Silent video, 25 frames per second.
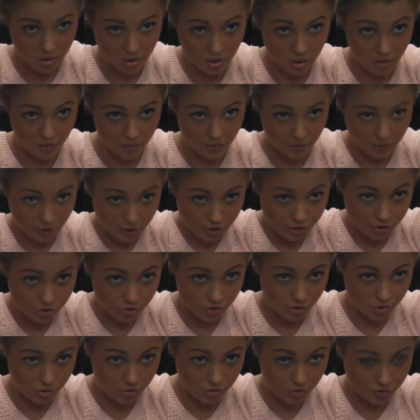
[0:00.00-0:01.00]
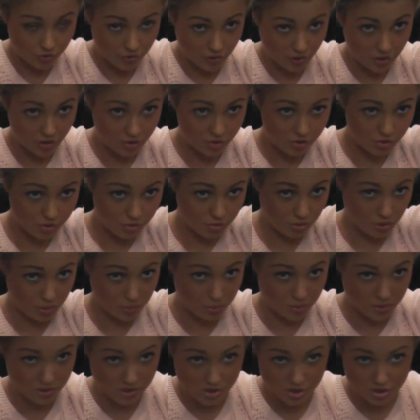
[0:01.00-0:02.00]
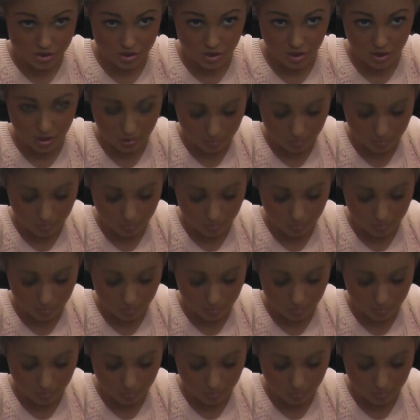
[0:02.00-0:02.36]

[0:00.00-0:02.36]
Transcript: And then you just use your fingers to reposition any